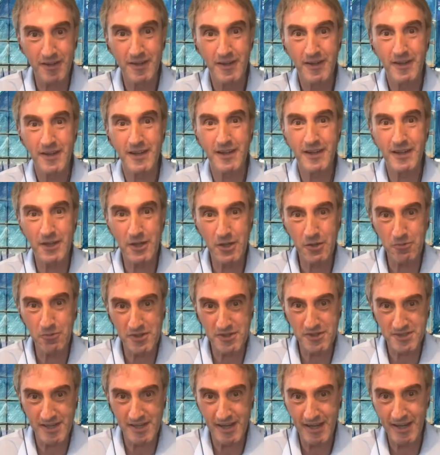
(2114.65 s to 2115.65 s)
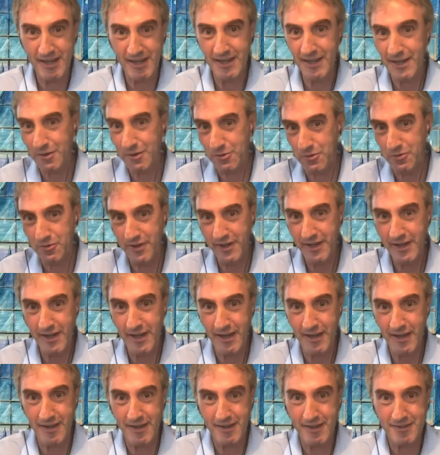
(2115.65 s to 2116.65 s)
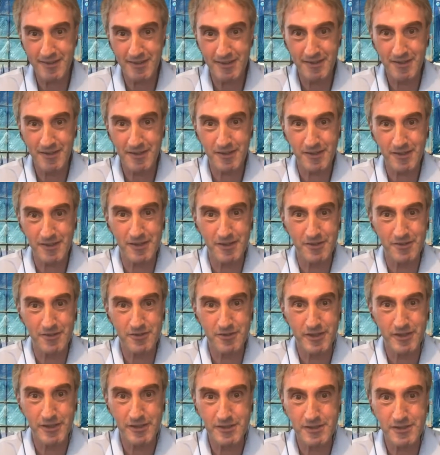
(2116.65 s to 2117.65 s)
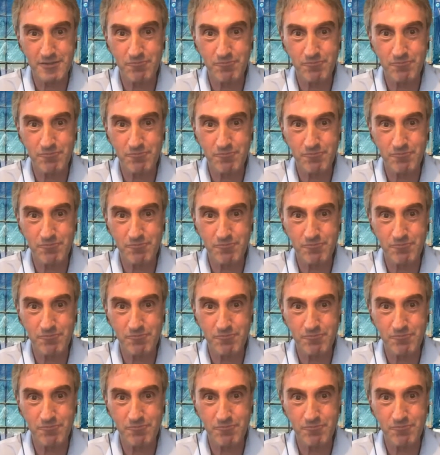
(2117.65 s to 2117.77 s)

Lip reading: in the USA, in Korea, and in other countries.